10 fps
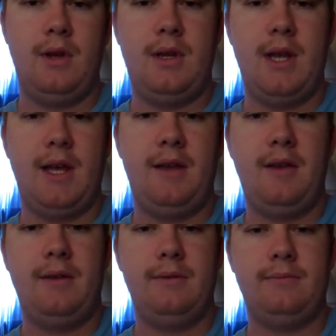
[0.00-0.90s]
Yeah,
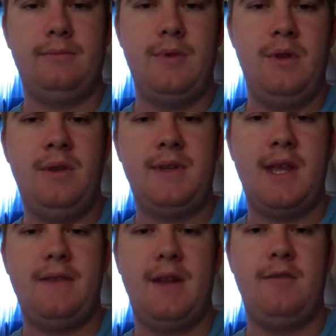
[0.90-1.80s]
you can
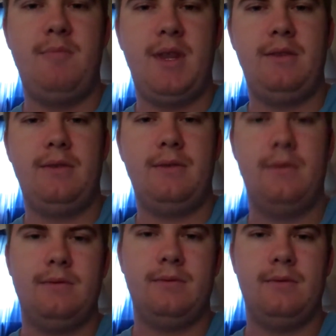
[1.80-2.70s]
say that I've been
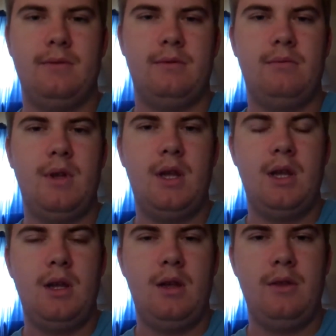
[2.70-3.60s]

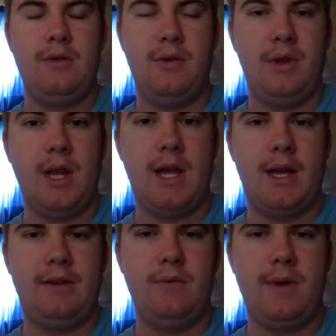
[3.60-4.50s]
through a lot
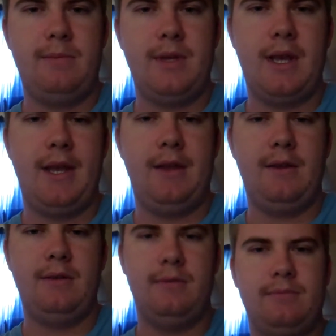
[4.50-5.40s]
on the website.
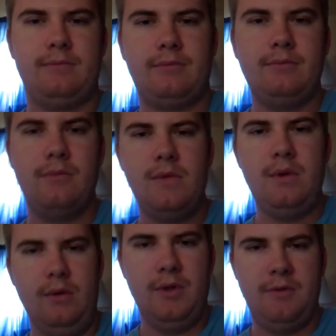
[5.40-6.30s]

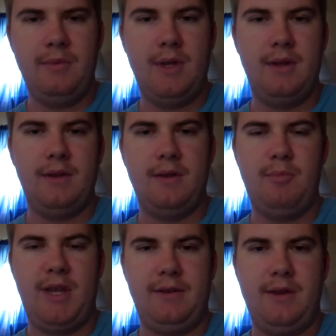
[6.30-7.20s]
So the
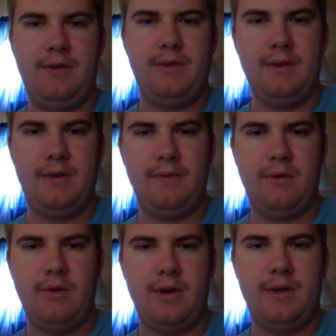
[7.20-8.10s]
best users, of
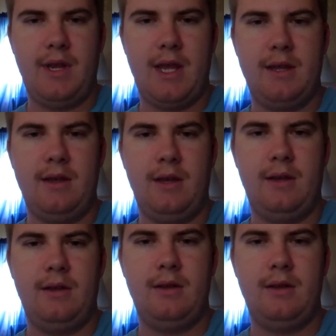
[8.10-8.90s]
course, like uh,